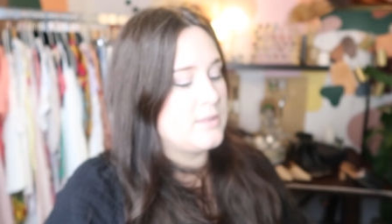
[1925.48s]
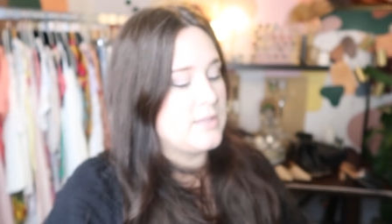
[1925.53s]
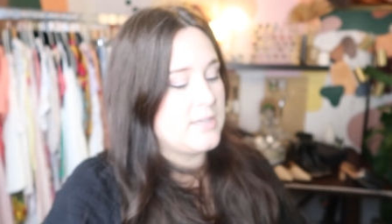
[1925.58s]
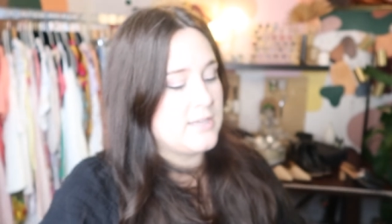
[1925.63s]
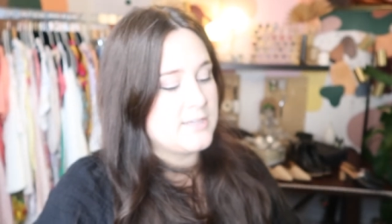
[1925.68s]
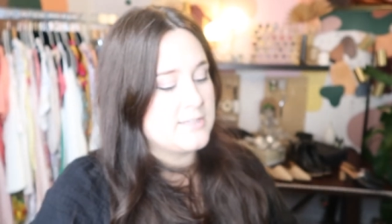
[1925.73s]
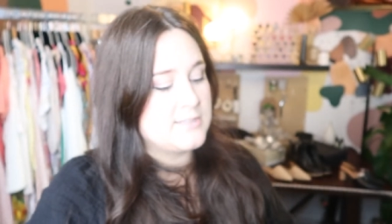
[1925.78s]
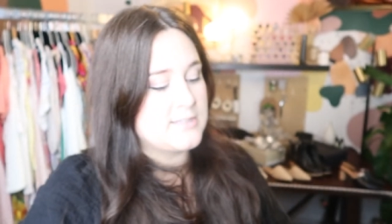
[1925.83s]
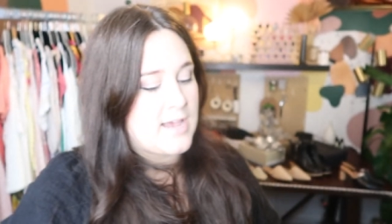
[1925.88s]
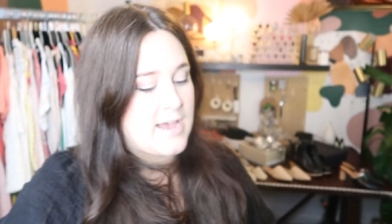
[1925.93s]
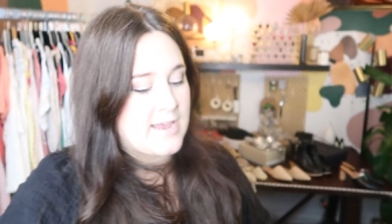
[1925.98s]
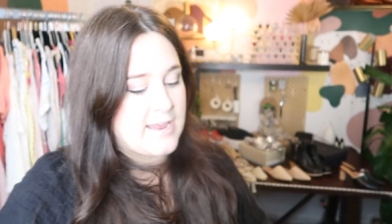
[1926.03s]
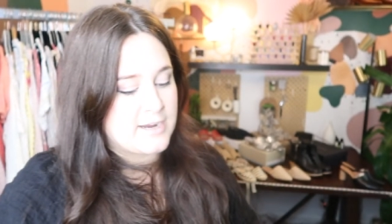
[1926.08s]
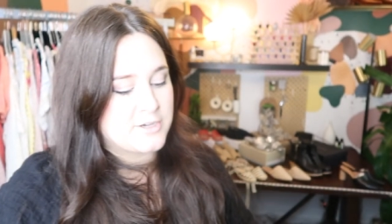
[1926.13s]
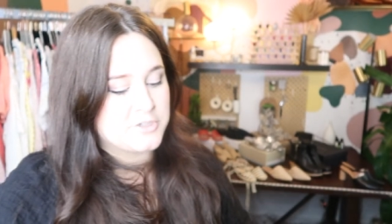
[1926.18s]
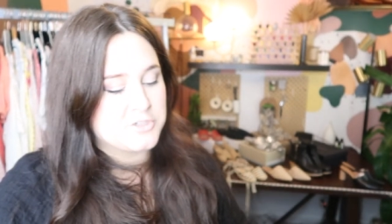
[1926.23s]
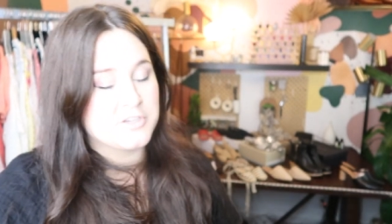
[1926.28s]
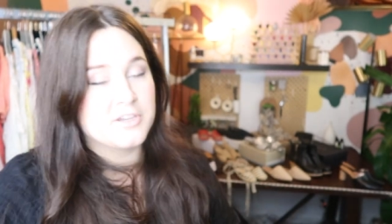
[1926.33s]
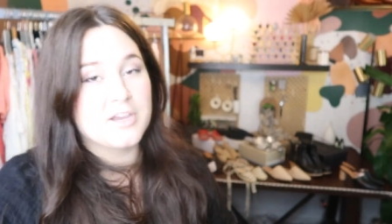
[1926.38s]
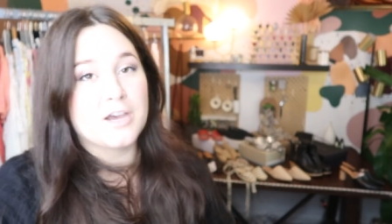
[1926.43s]
These I
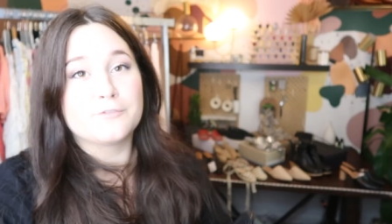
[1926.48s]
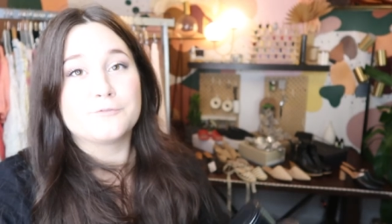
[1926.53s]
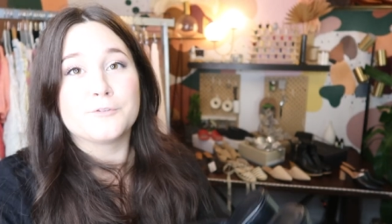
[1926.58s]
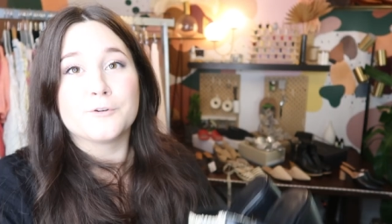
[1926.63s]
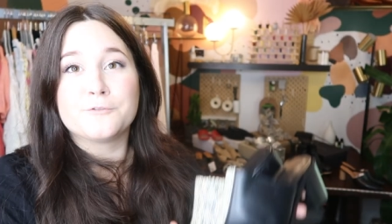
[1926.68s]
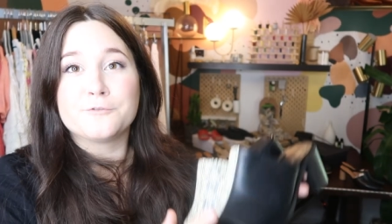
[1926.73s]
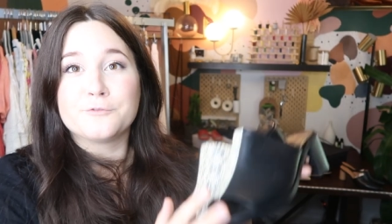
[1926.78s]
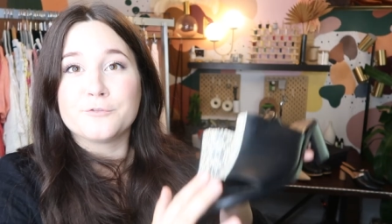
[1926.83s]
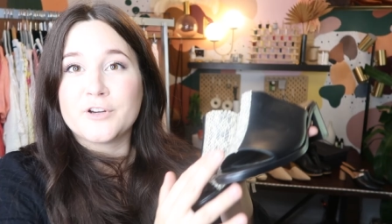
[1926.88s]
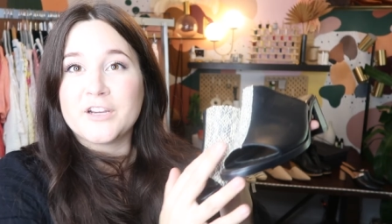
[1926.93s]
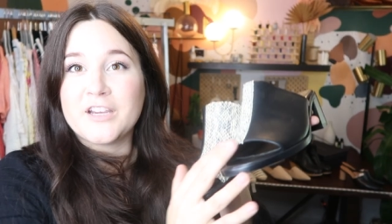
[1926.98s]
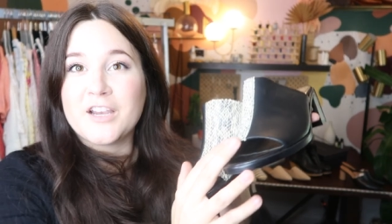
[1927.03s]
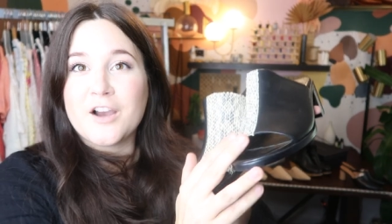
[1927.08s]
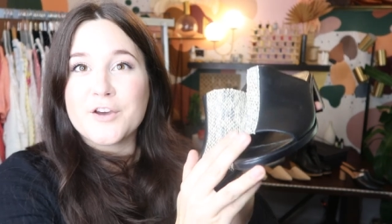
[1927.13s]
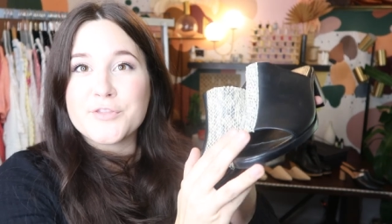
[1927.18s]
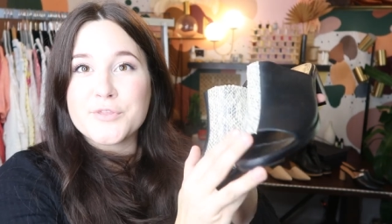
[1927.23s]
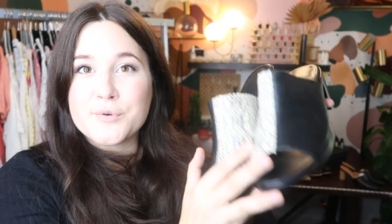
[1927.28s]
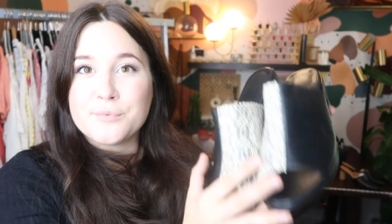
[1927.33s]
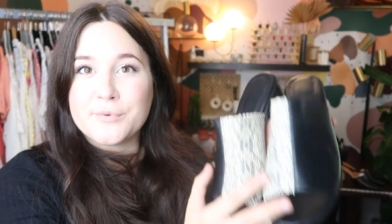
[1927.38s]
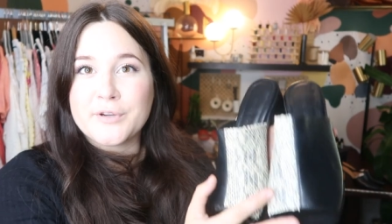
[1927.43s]
actually got for free
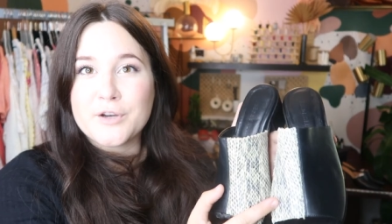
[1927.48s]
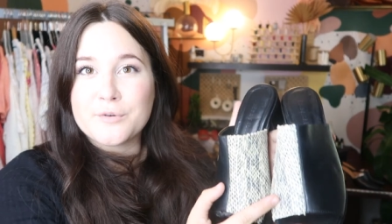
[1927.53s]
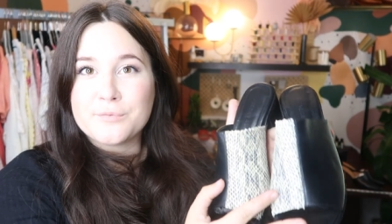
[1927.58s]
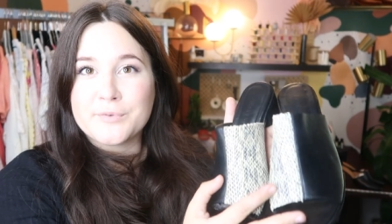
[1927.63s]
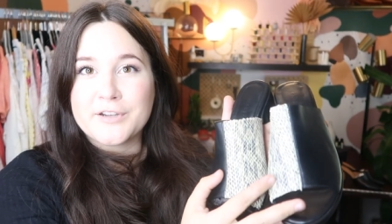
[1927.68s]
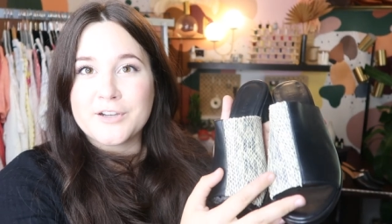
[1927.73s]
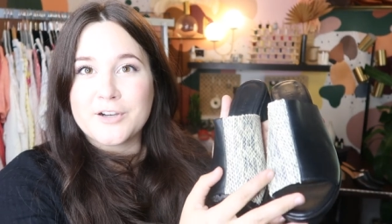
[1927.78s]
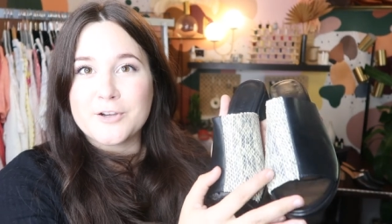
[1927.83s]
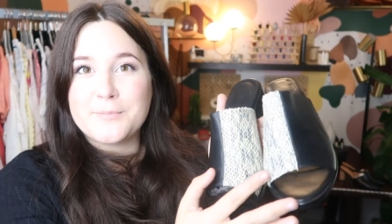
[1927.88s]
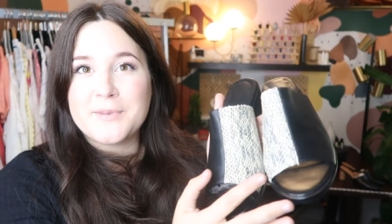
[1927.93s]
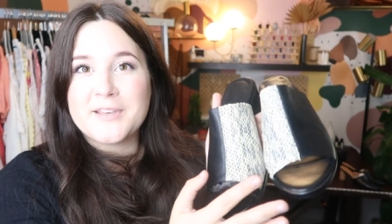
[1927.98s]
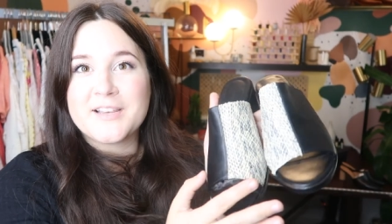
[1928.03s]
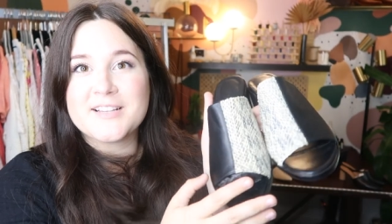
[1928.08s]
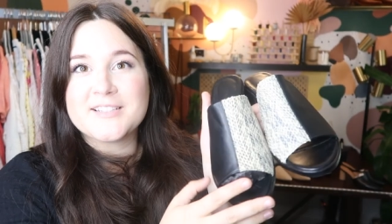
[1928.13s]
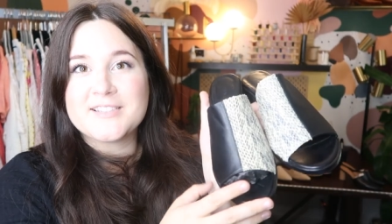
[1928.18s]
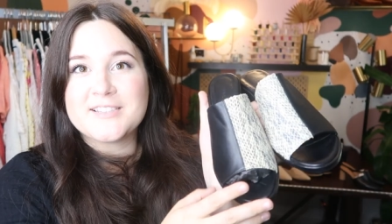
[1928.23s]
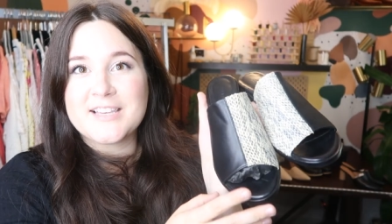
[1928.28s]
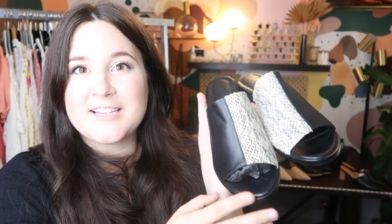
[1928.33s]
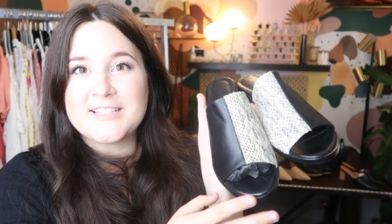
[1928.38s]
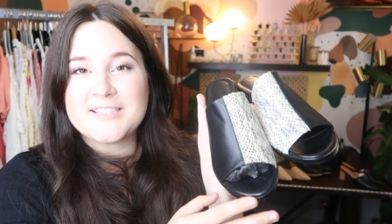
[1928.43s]
on The Real Real
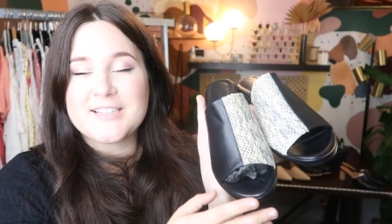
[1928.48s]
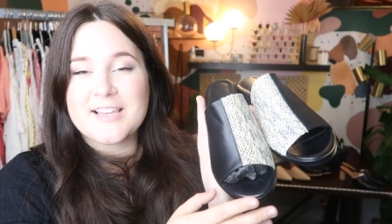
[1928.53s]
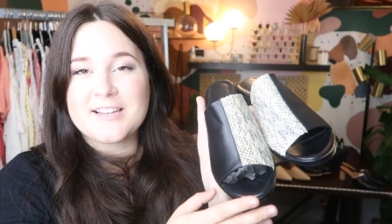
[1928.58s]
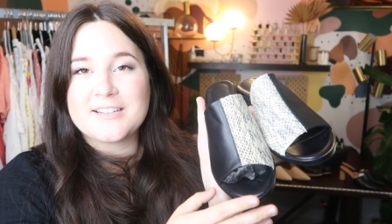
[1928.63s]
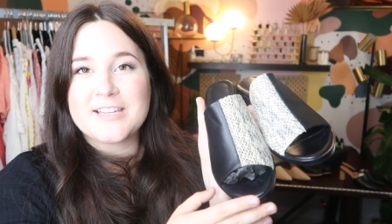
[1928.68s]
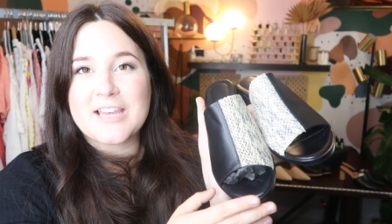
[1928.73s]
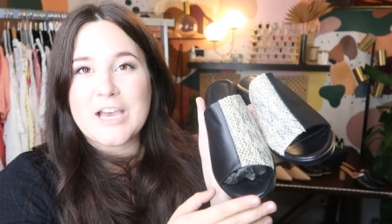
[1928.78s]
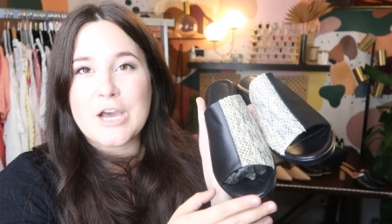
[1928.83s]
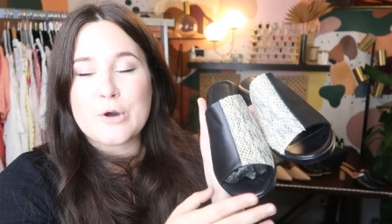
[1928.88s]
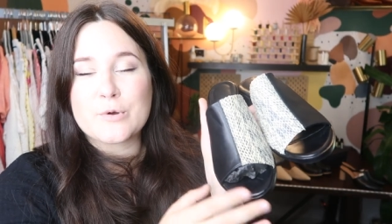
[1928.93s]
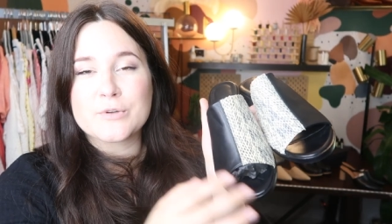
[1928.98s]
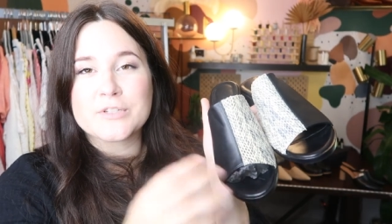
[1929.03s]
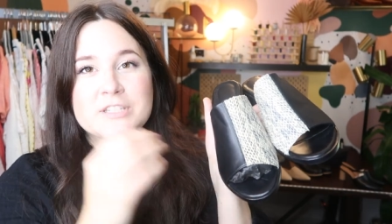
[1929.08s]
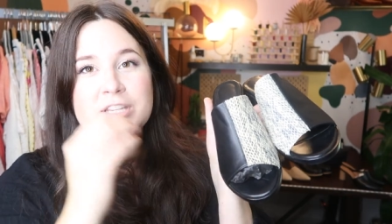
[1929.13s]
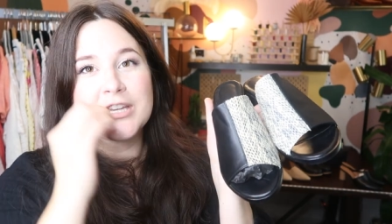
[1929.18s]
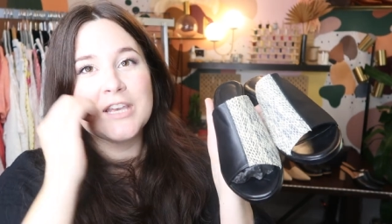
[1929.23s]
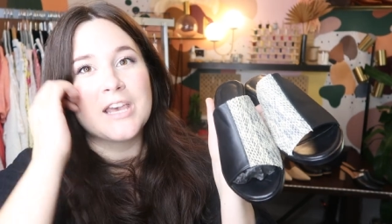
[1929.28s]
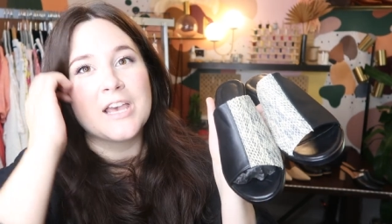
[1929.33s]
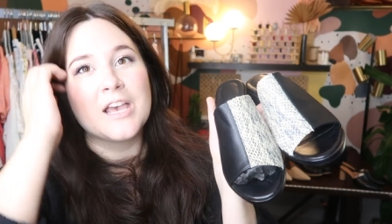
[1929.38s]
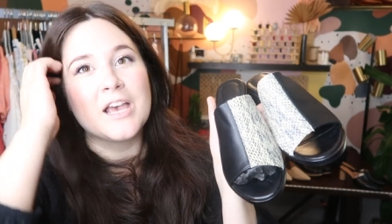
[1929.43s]
because they send
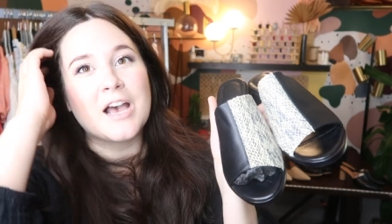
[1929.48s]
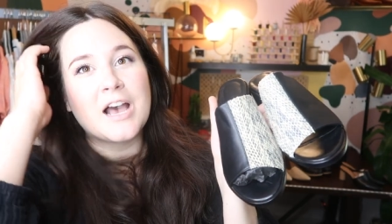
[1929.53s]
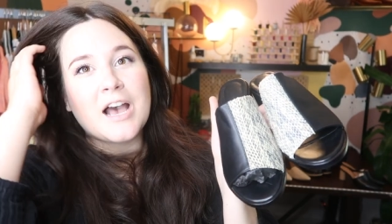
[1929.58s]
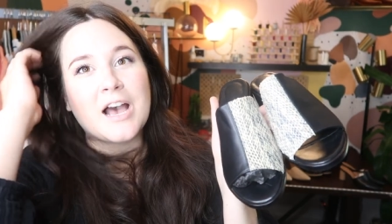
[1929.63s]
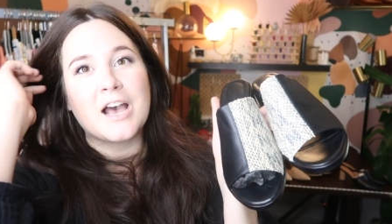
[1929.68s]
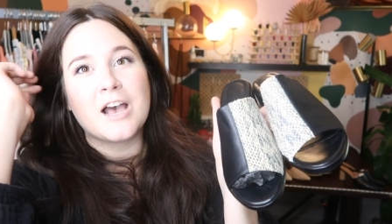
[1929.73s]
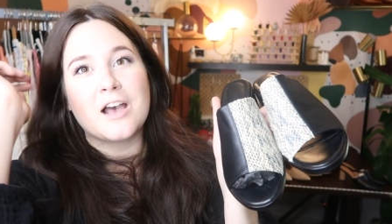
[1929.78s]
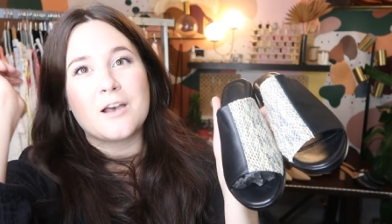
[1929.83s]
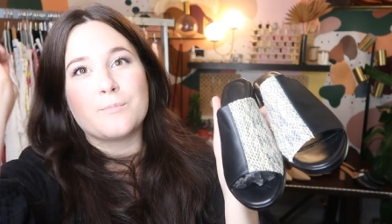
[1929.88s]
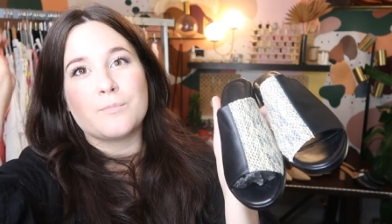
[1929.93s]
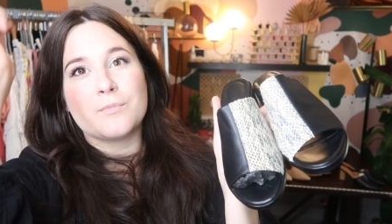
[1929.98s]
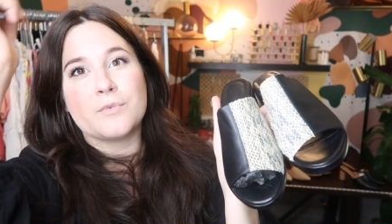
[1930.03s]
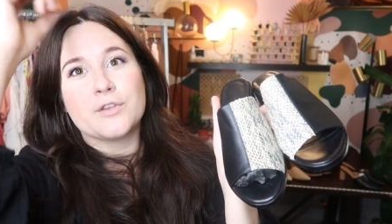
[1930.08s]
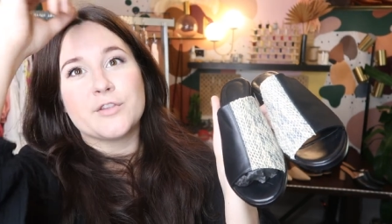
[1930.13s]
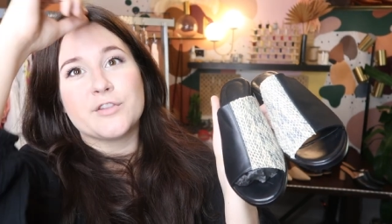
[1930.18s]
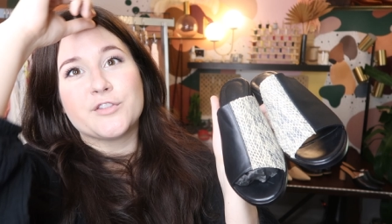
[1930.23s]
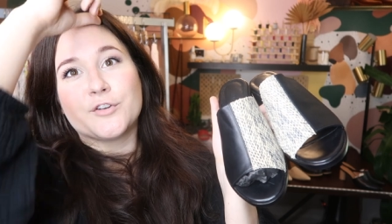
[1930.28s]
out um,